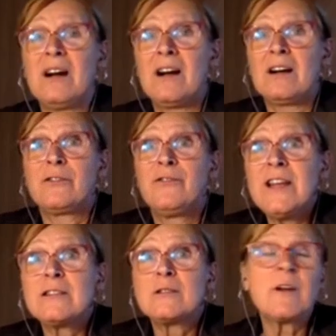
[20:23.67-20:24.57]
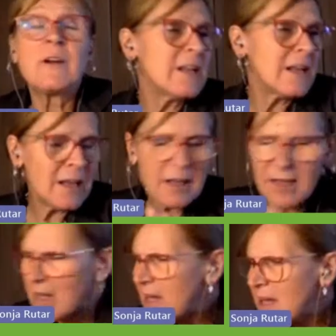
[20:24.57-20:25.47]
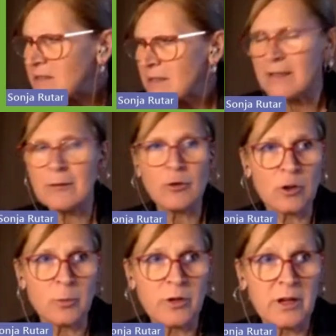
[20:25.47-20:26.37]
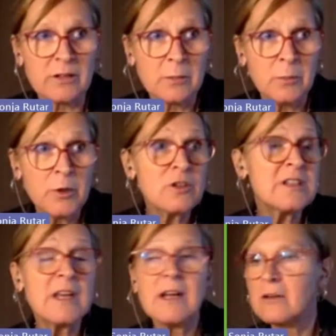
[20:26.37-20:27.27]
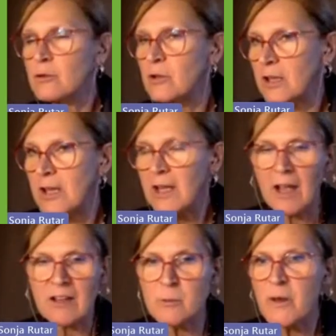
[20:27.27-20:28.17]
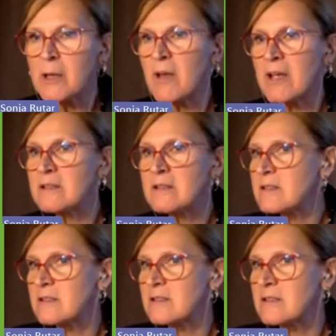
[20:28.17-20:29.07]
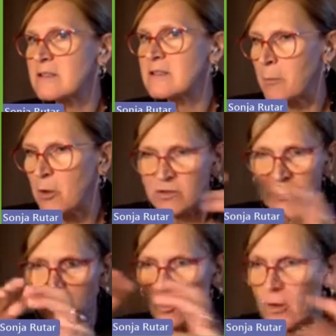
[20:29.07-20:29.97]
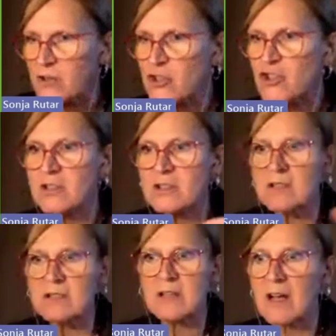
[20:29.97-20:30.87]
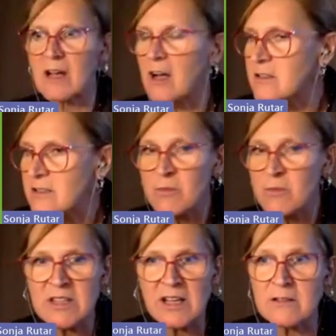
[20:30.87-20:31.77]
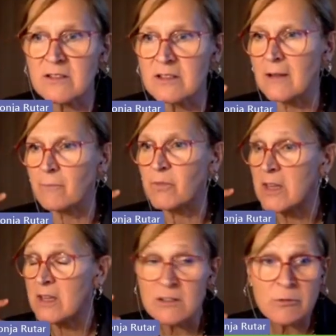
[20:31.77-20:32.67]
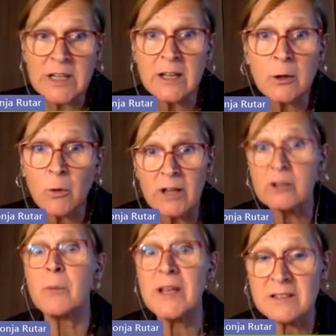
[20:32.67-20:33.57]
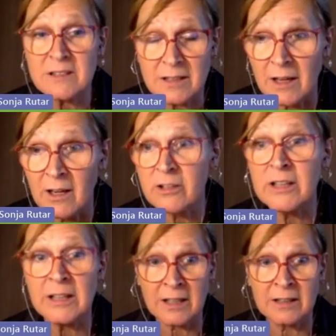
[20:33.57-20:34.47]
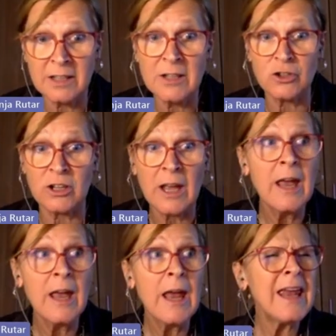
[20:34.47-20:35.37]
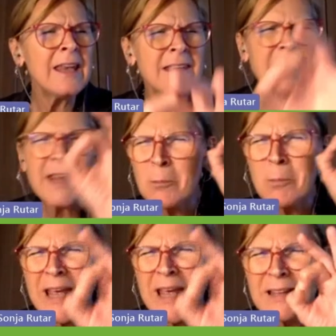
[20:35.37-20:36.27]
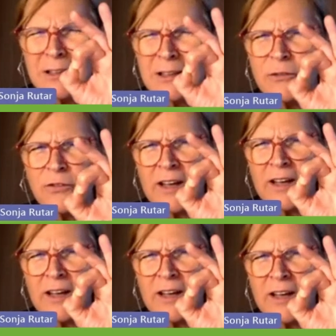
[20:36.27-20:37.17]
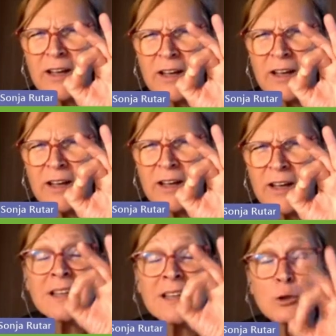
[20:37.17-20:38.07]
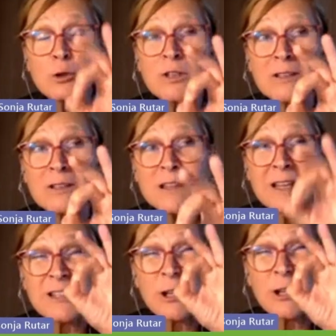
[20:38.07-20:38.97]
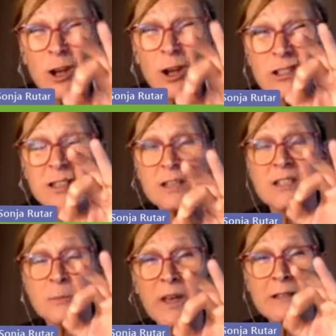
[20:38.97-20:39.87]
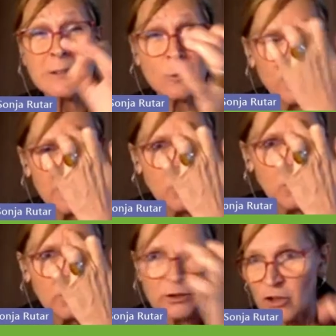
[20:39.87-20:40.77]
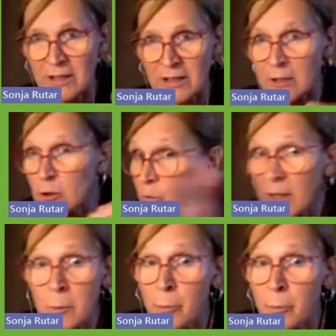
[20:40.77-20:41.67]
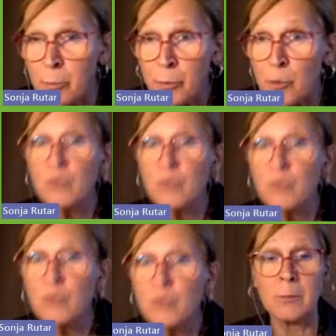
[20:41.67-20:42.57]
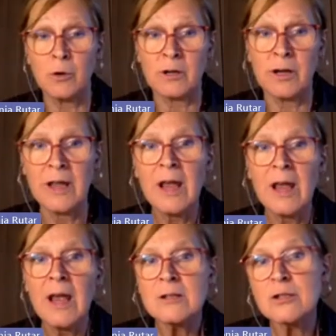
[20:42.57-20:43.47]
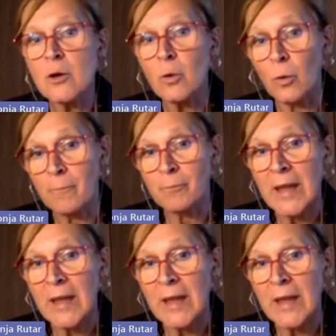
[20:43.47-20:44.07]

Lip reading: are fields where they easily incorporate, because they are doing experiments, they posing questions, they ask themselves. It's really inquiry-based learning and teaching, and they immediately find out when students is lost in space with knowledge and they don't improve anymore. So